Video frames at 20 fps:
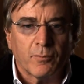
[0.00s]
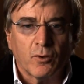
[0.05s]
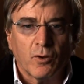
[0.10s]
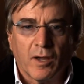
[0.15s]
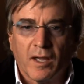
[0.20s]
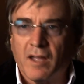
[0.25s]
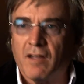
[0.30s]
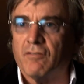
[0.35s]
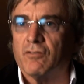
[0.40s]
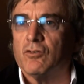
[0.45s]
You
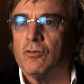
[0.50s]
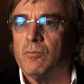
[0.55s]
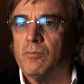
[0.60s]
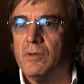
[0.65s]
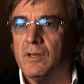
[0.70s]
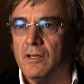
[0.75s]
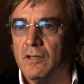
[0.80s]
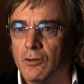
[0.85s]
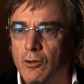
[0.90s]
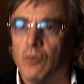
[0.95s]
have to
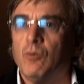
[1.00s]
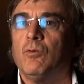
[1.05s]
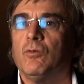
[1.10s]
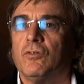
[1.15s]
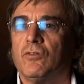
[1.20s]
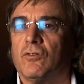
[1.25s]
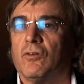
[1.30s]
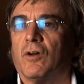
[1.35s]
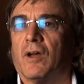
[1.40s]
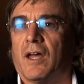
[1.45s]
be
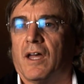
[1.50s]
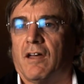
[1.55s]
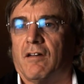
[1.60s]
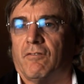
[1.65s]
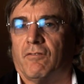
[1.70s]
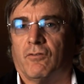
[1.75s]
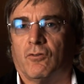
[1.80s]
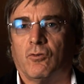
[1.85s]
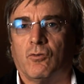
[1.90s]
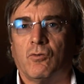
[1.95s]
loose. You
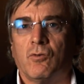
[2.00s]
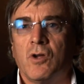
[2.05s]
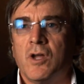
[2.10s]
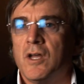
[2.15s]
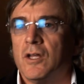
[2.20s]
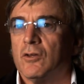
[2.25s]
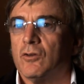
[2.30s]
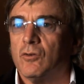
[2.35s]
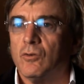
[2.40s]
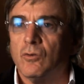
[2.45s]
have to,
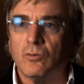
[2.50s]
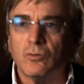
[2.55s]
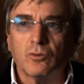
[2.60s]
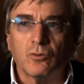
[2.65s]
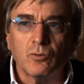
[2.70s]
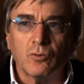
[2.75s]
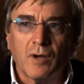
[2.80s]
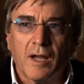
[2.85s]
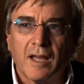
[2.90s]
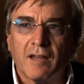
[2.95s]
to,
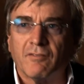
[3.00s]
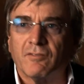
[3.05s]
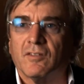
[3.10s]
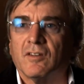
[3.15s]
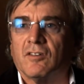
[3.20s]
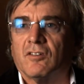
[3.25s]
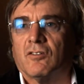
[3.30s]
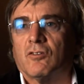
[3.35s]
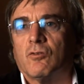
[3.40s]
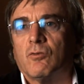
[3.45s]
to have
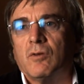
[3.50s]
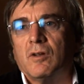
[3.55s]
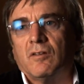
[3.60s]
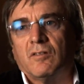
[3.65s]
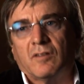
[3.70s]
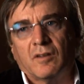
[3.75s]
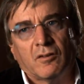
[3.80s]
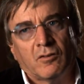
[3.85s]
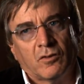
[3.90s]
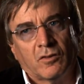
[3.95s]
this
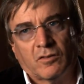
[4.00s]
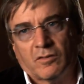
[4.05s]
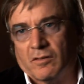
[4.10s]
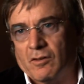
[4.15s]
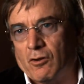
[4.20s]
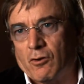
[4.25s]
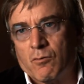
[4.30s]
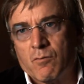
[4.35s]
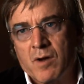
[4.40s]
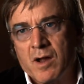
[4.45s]
craziness
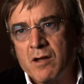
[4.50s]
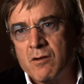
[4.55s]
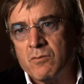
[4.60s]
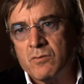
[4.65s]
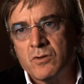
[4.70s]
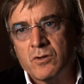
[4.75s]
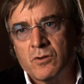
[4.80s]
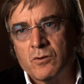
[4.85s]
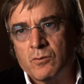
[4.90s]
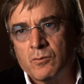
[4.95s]

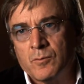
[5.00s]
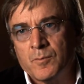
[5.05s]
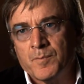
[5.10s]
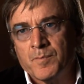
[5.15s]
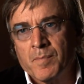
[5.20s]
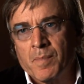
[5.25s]
around you.